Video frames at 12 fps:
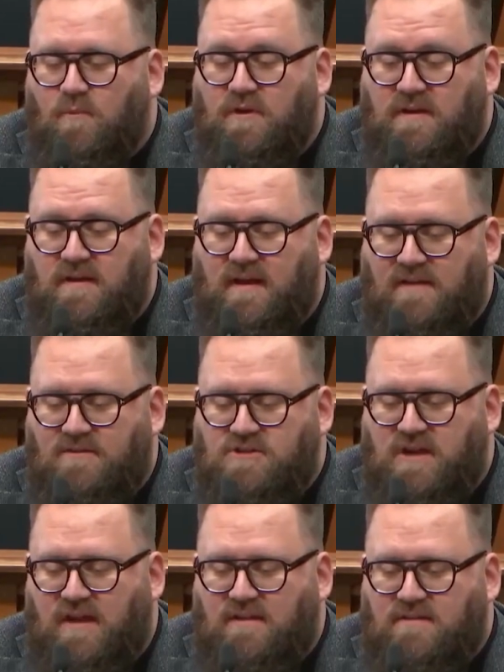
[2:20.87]
We did have a
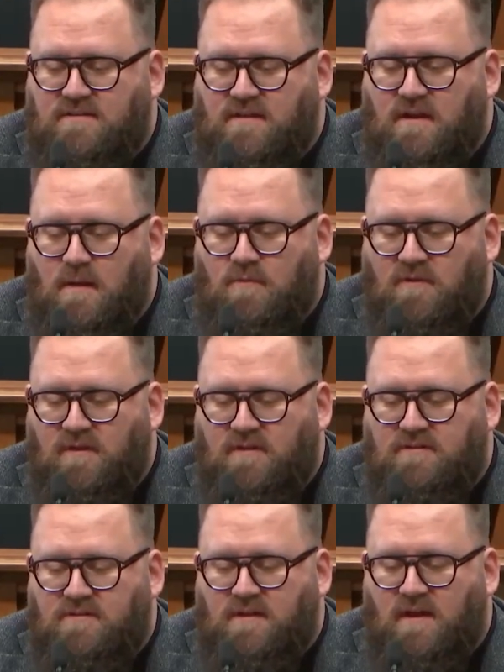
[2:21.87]
chance, a number of
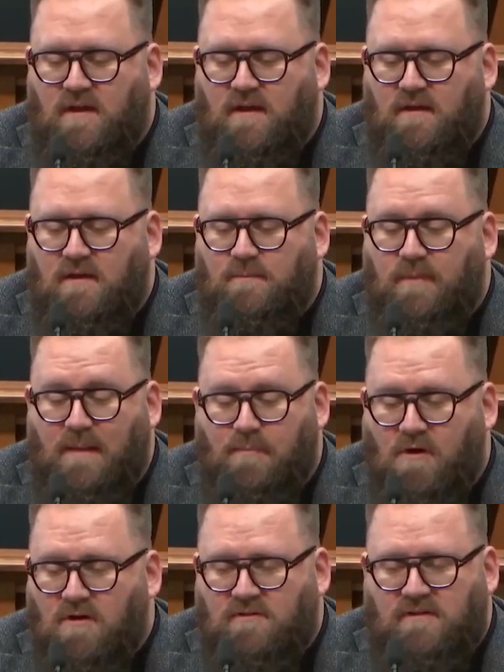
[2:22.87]
us,
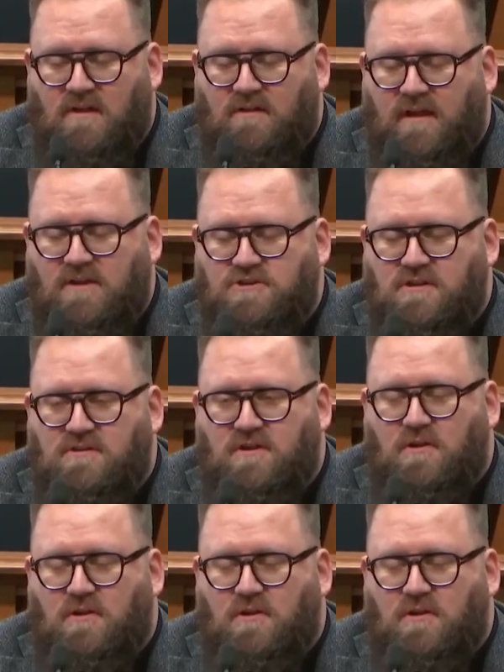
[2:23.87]
bipartisan delegation,